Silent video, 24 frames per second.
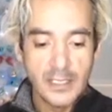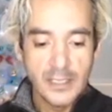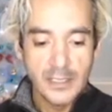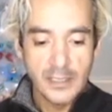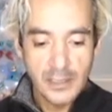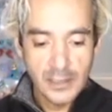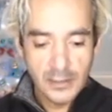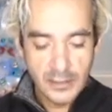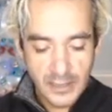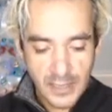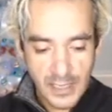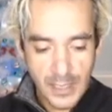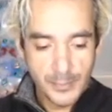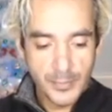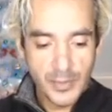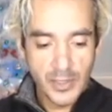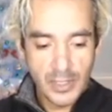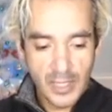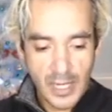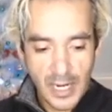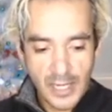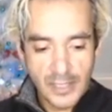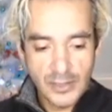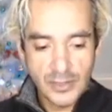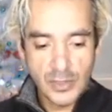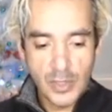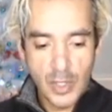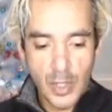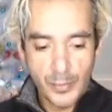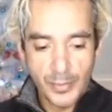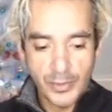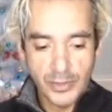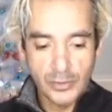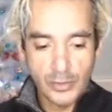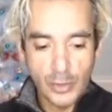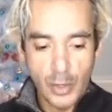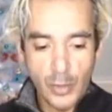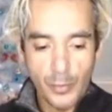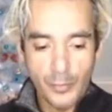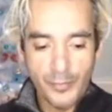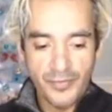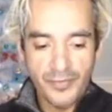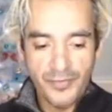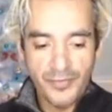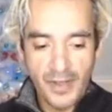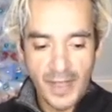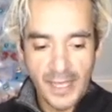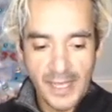You know, keep your eyes open. Don't
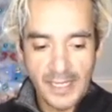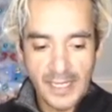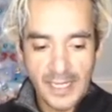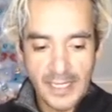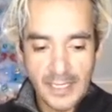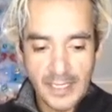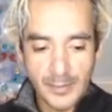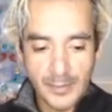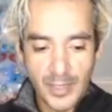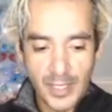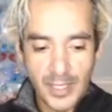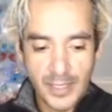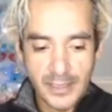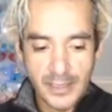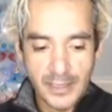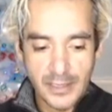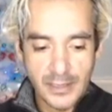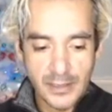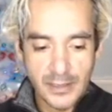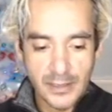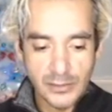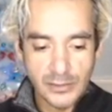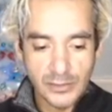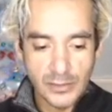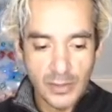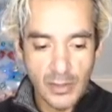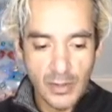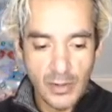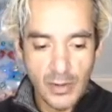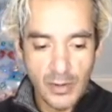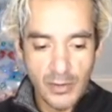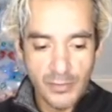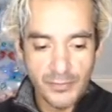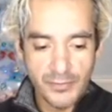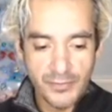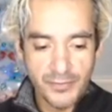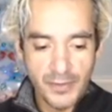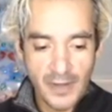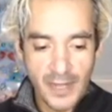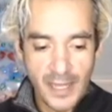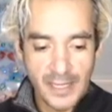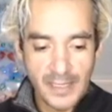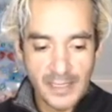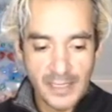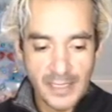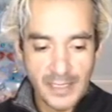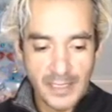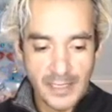fight anybody. You know, don't
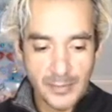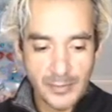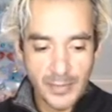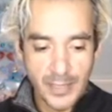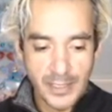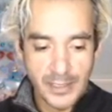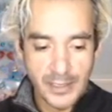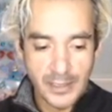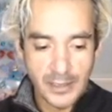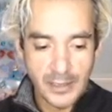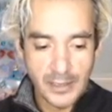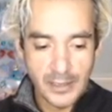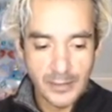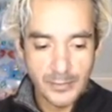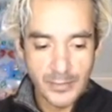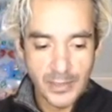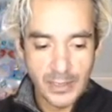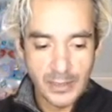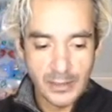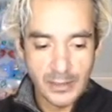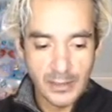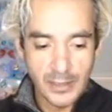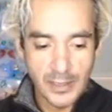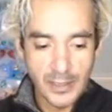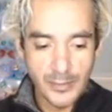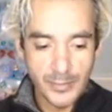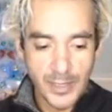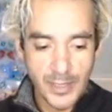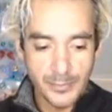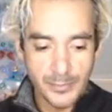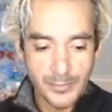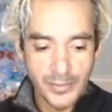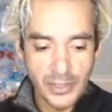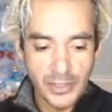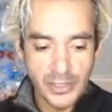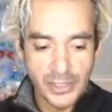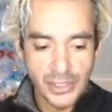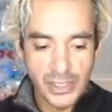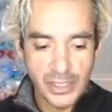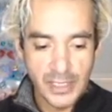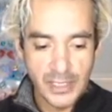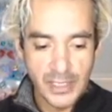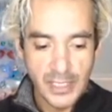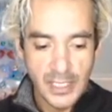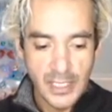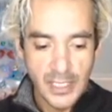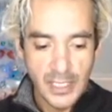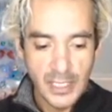fight anybody. You're going to be a little bit
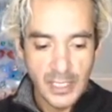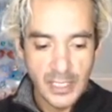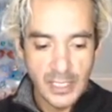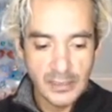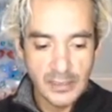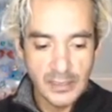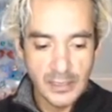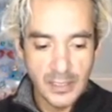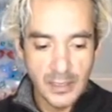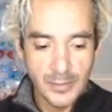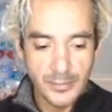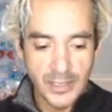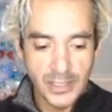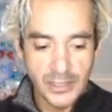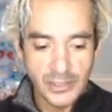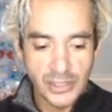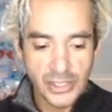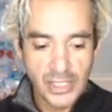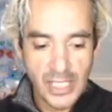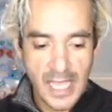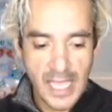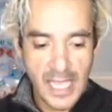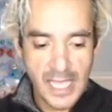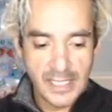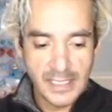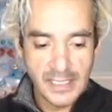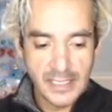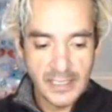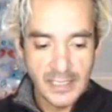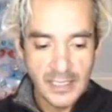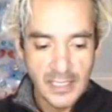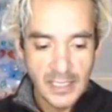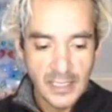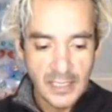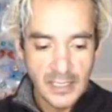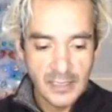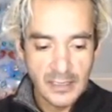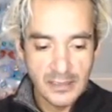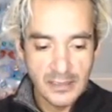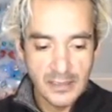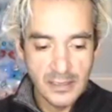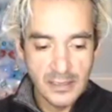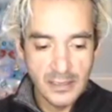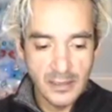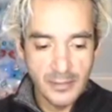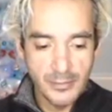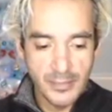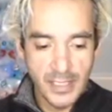pushy, a little bit chatty, a
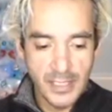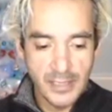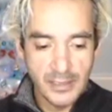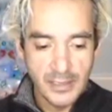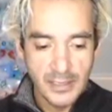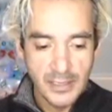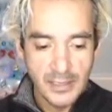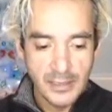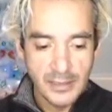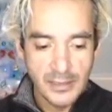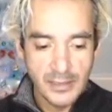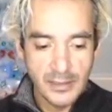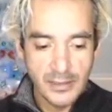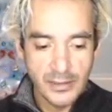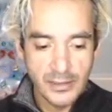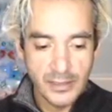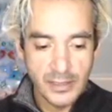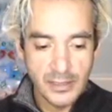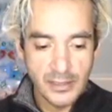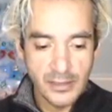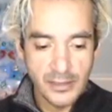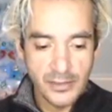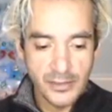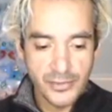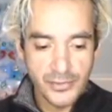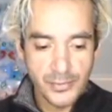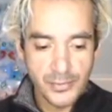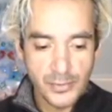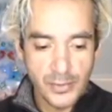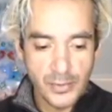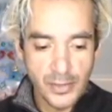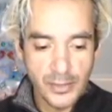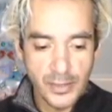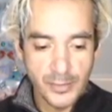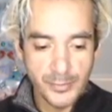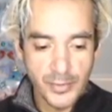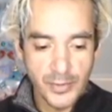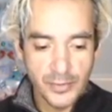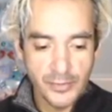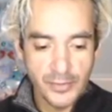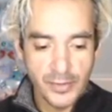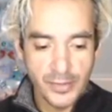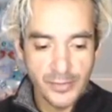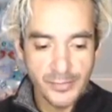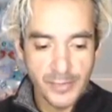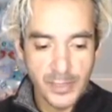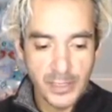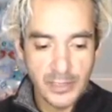little bit, you know, you're going to throw the
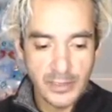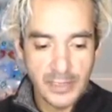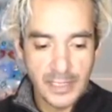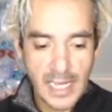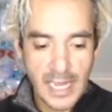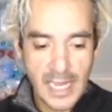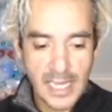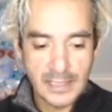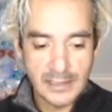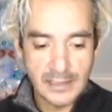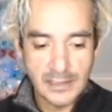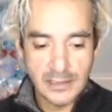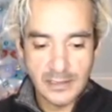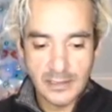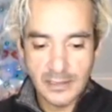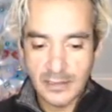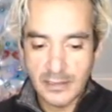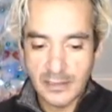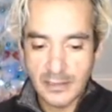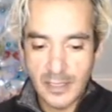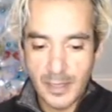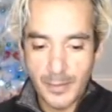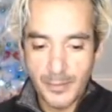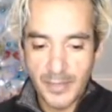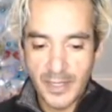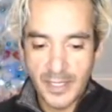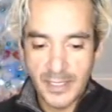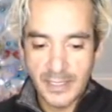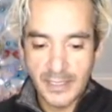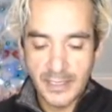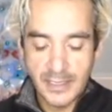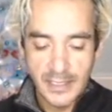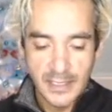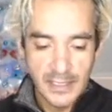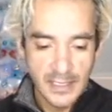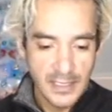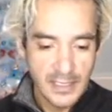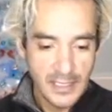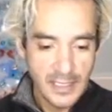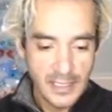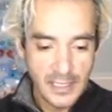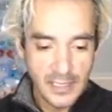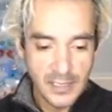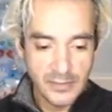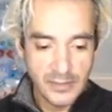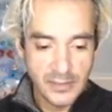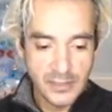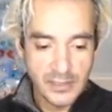proverbial cactus at somebody
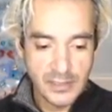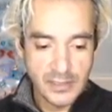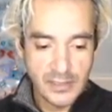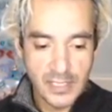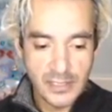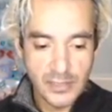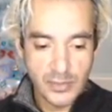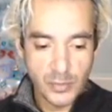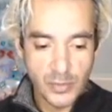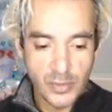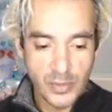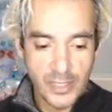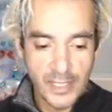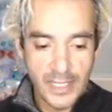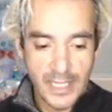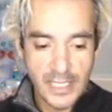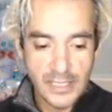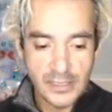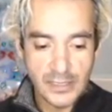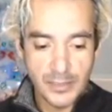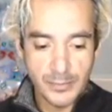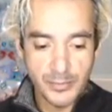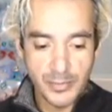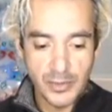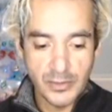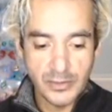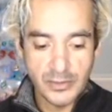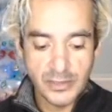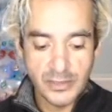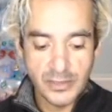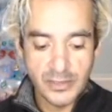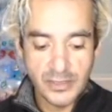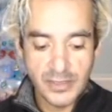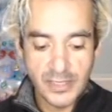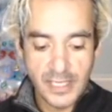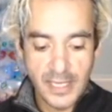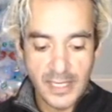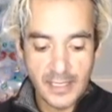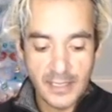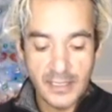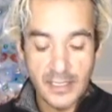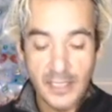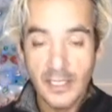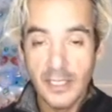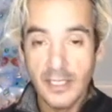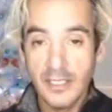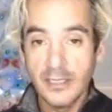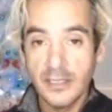and if it sticks where it ain't supposed to stick,
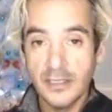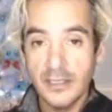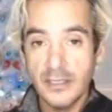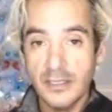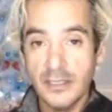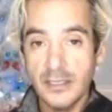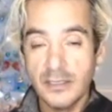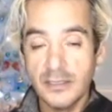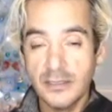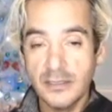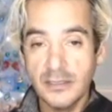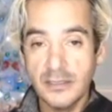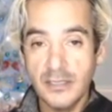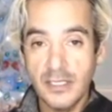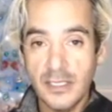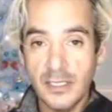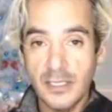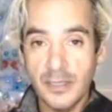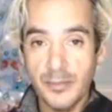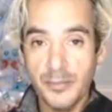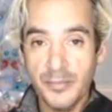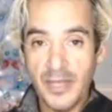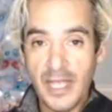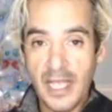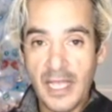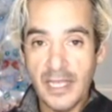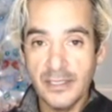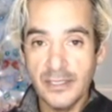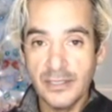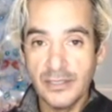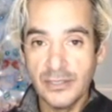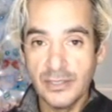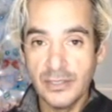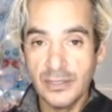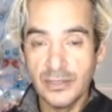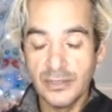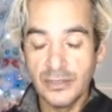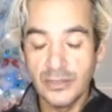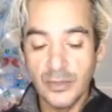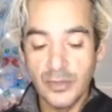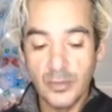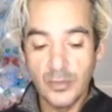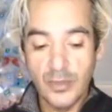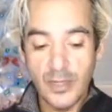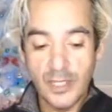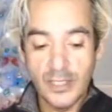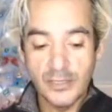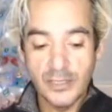they're going to stick it back at you. So
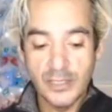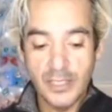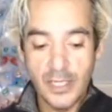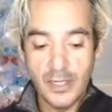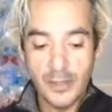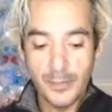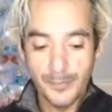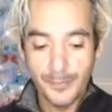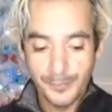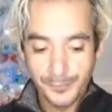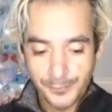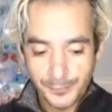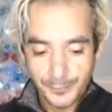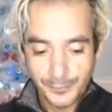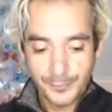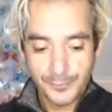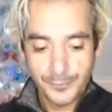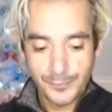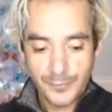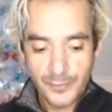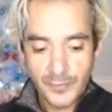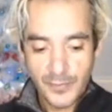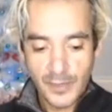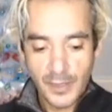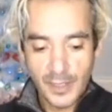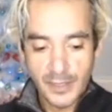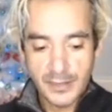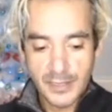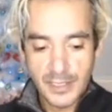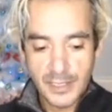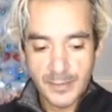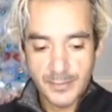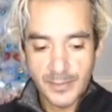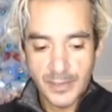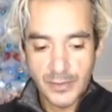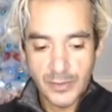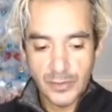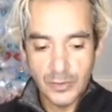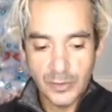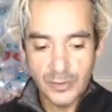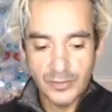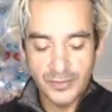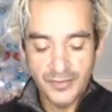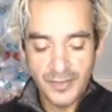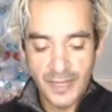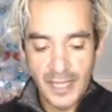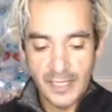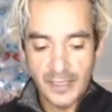watch out and just be cool.
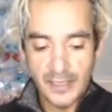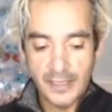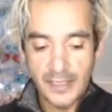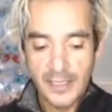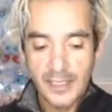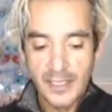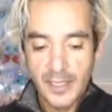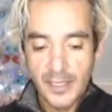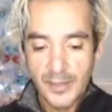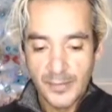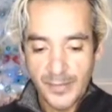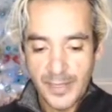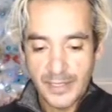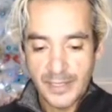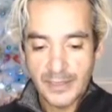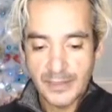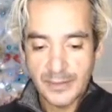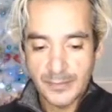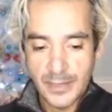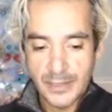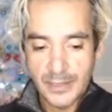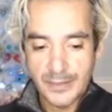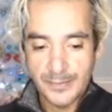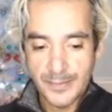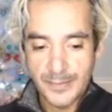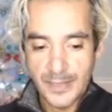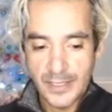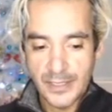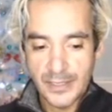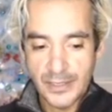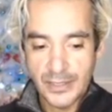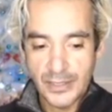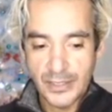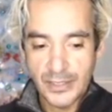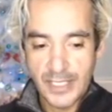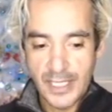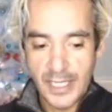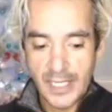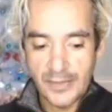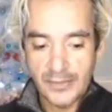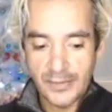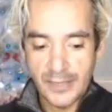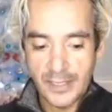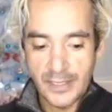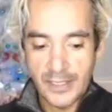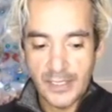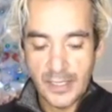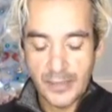Finally, make as much money as you can
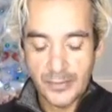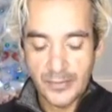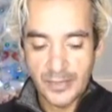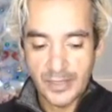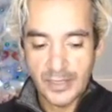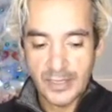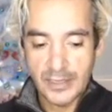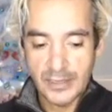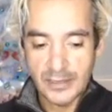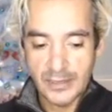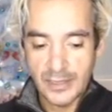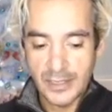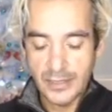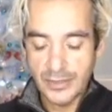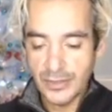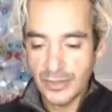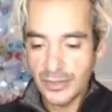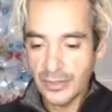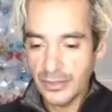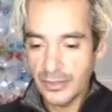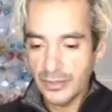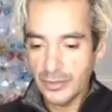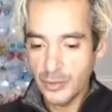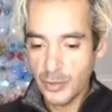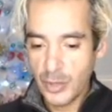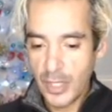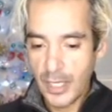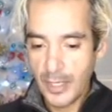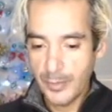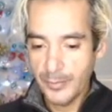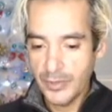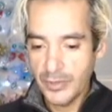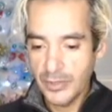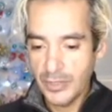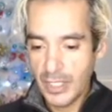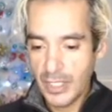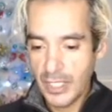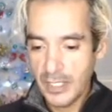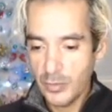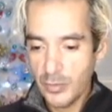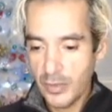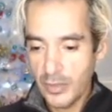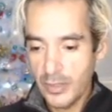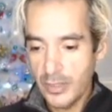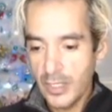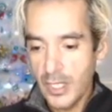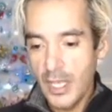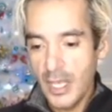right now because things are going to dry up in
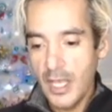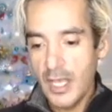January.